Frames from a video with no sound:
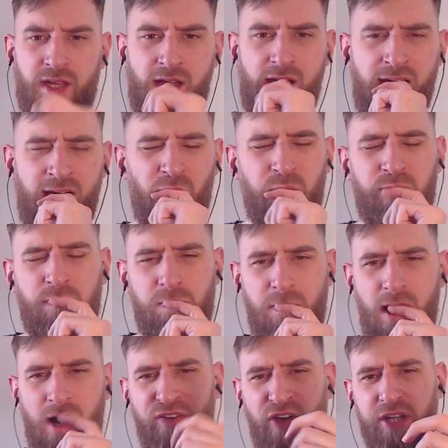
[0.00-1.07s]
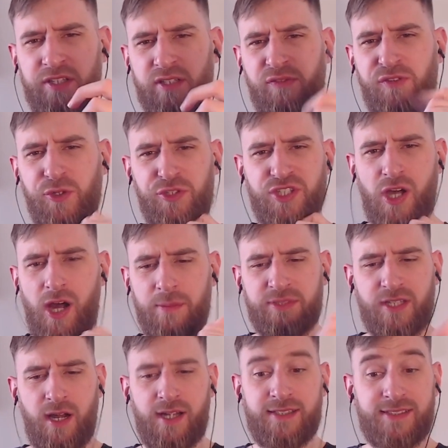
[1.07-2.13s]
Uh, I've heard this a few times,
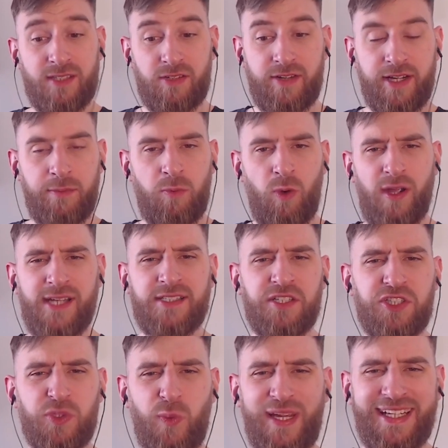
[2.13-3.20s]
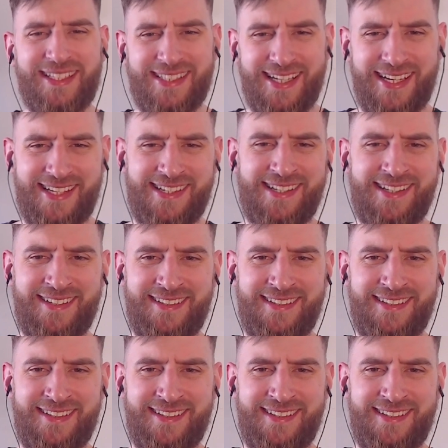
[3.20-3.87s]
guys. Sorry. What is a sweetie?